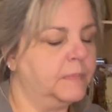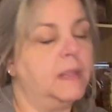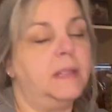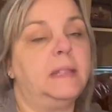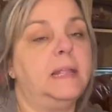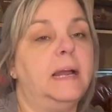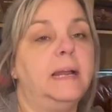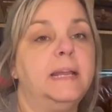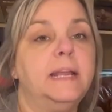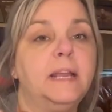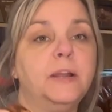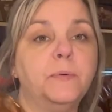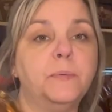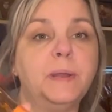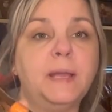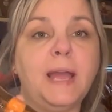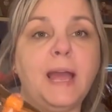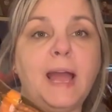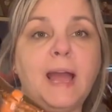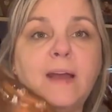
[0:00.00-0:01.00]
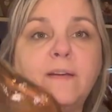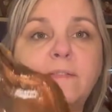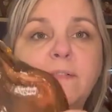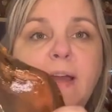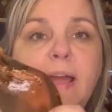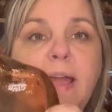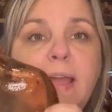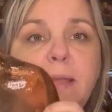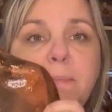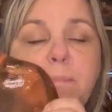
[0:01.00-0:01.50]
Now here we have
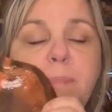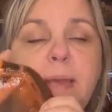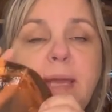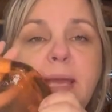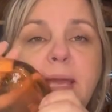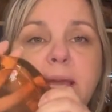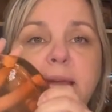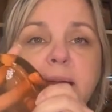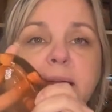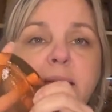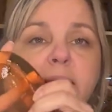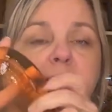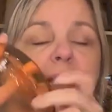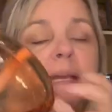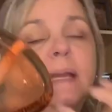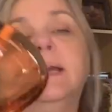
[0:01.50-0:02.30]
a pink